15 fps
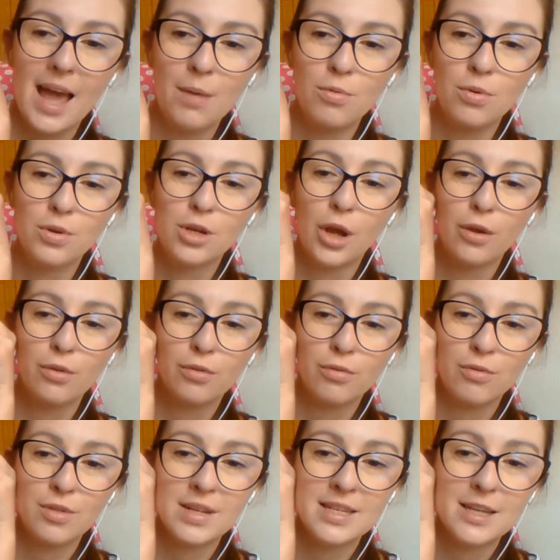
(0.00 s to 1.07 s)
and we would go
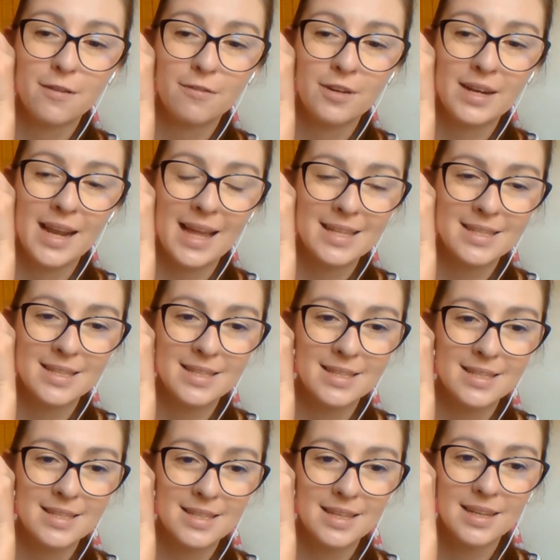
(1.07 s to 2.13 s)
through the different
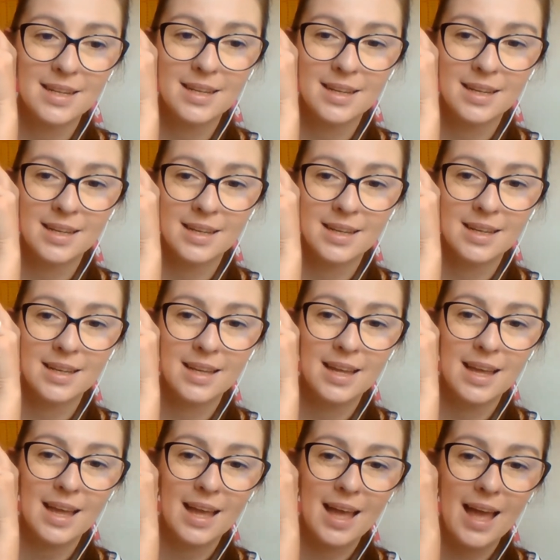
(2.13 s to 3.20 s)
letters.
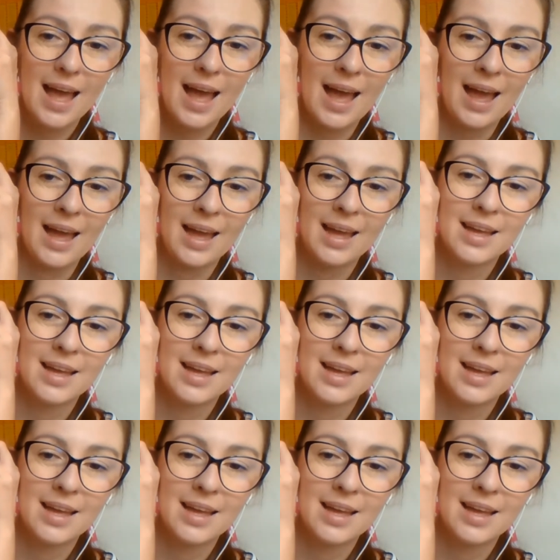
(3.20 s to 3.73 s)
A,